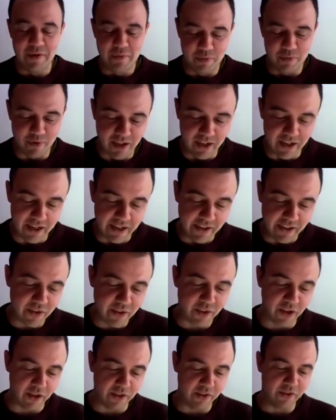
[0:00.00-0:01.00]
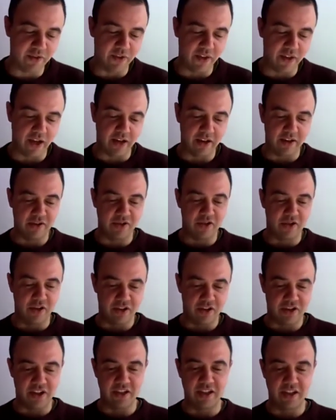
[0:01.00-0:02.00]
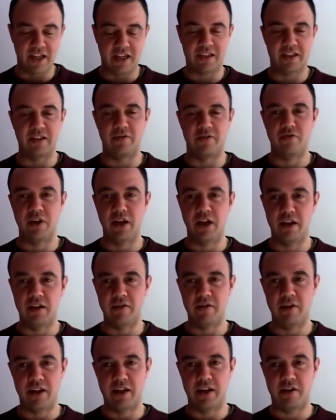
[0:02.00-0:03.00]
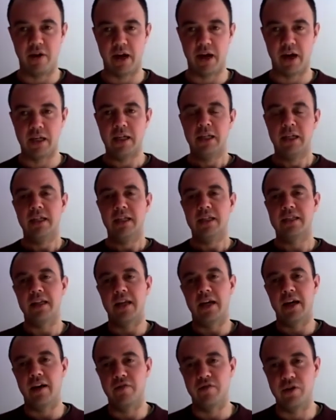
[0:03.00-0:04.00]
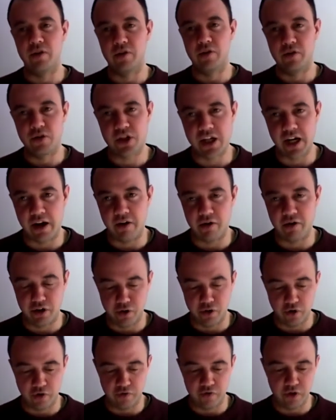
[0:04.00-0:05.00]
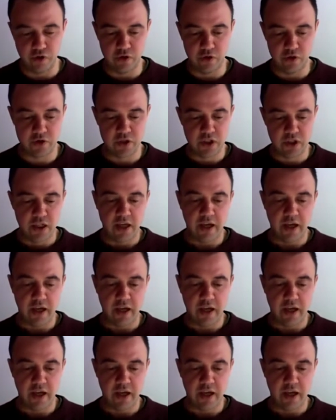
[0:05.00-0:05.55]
Brilliant. Thanks for that introduction, Natalie. Really, really great to have you sharing your views.